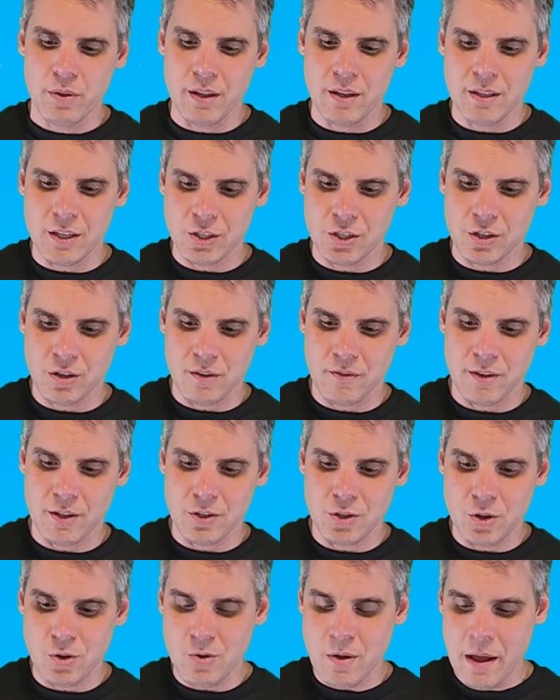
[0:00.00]
with the addition of the
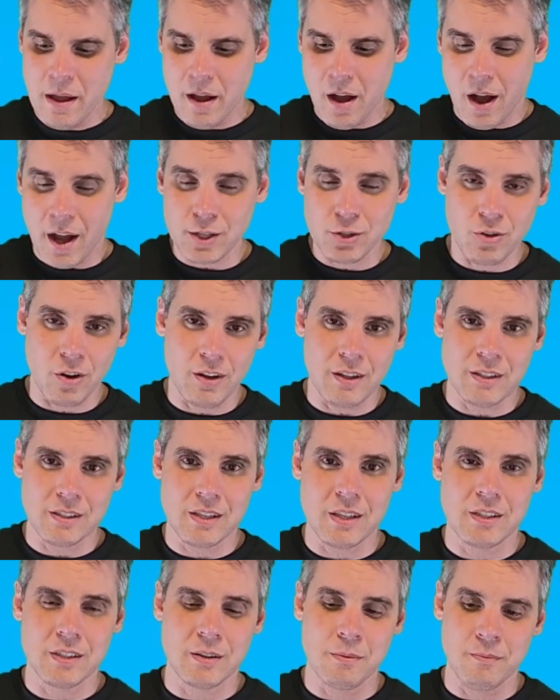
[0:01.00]
new hydraulic
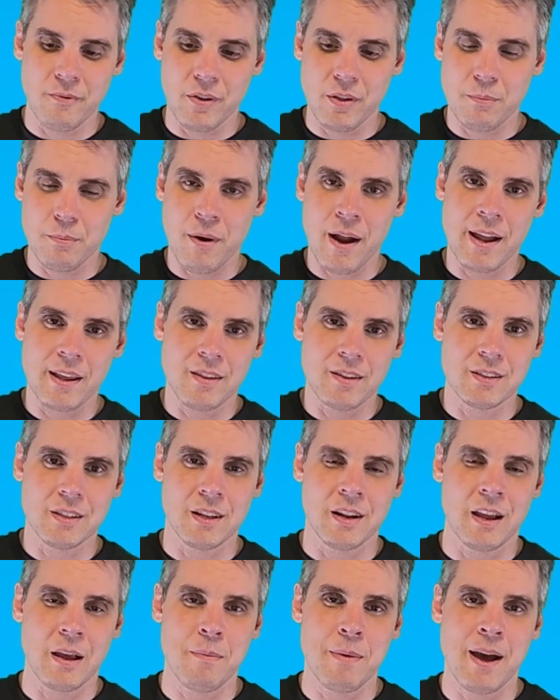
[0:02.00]
system for the brake that's
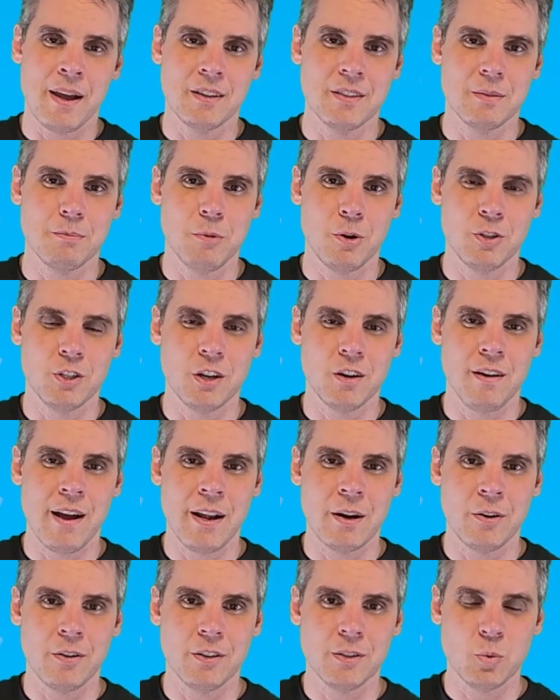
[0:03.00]
going to come out as a modular
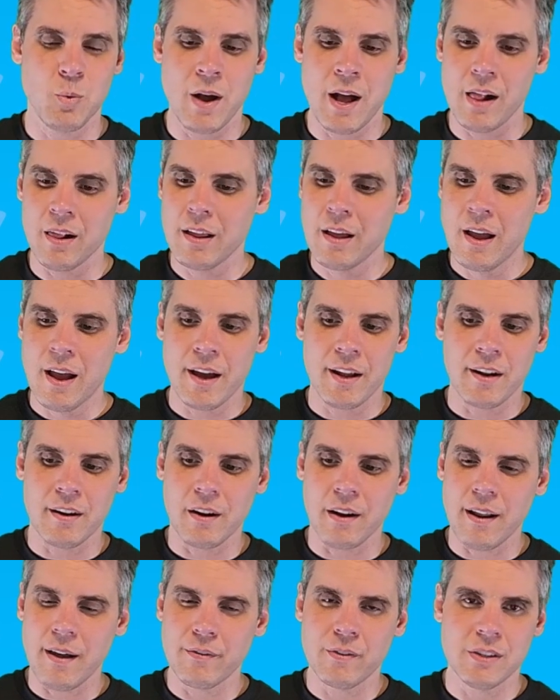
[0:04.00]
add-on as well. And I'd
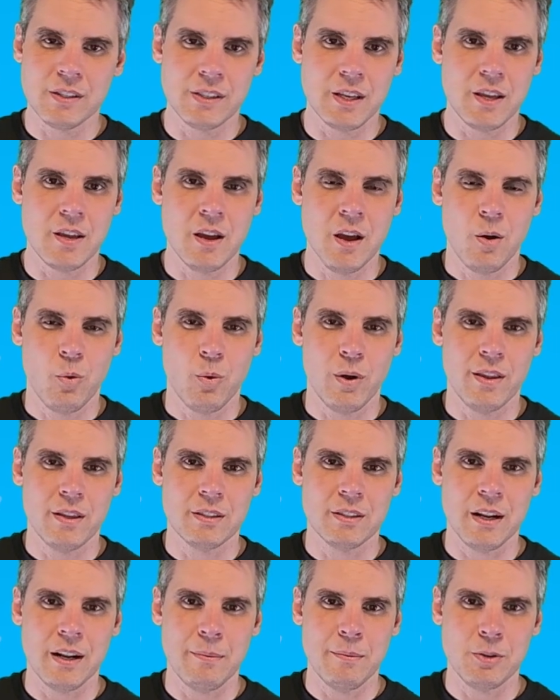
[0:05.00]
love to see where the
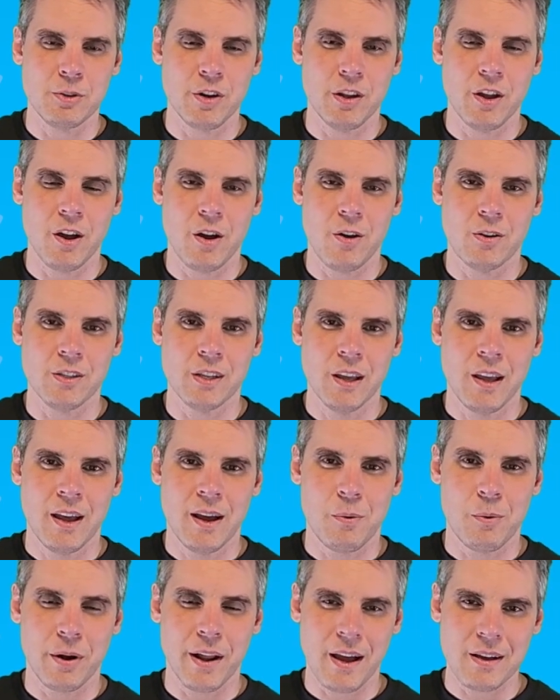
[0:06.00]
telemetry goes
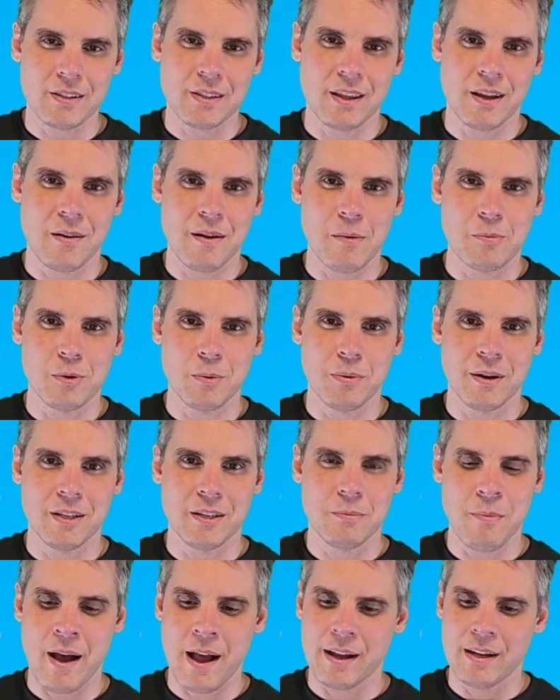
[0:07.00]
and what else they're able to bring
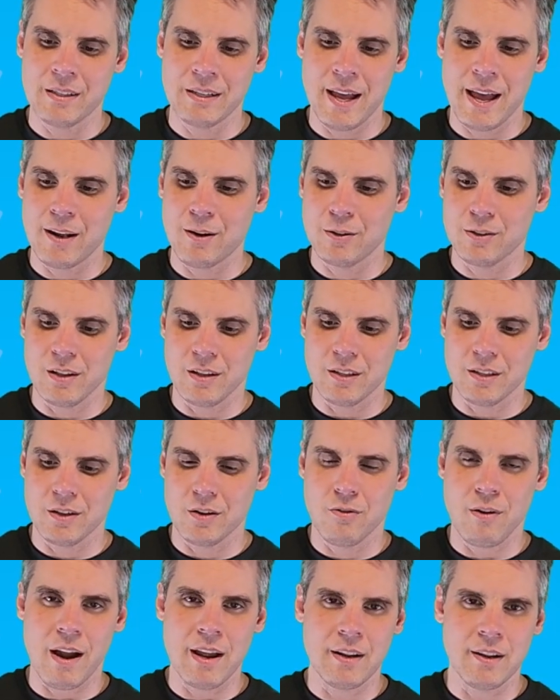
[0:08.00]
to market to add on to this
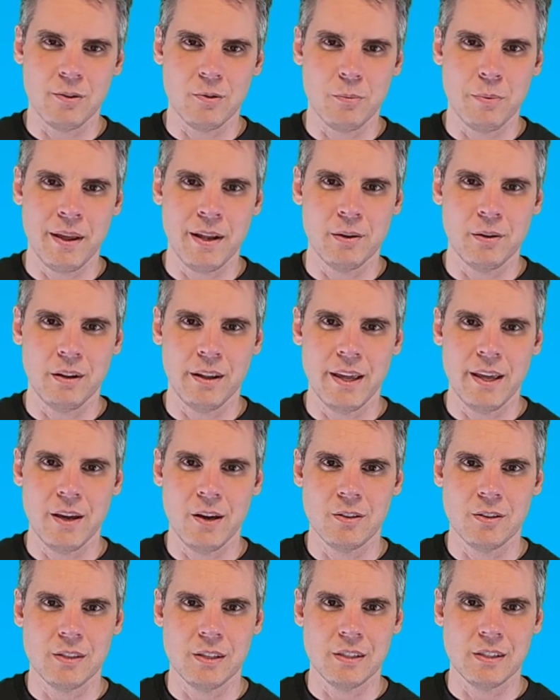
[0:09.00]
great little pedal
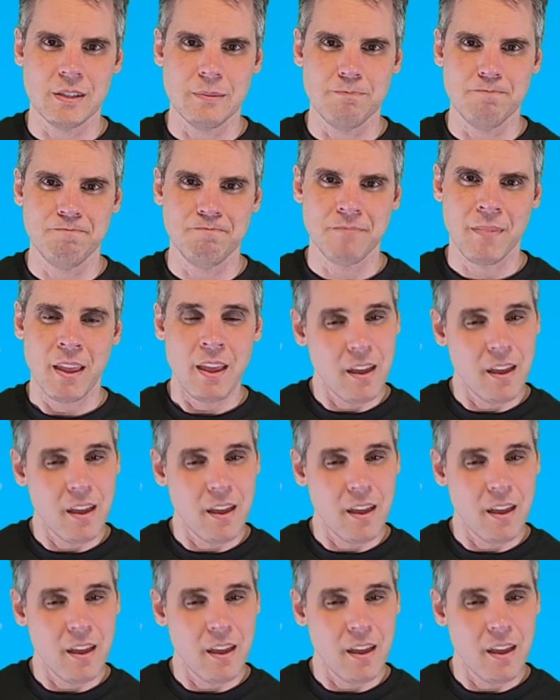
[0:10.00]
ecosystem.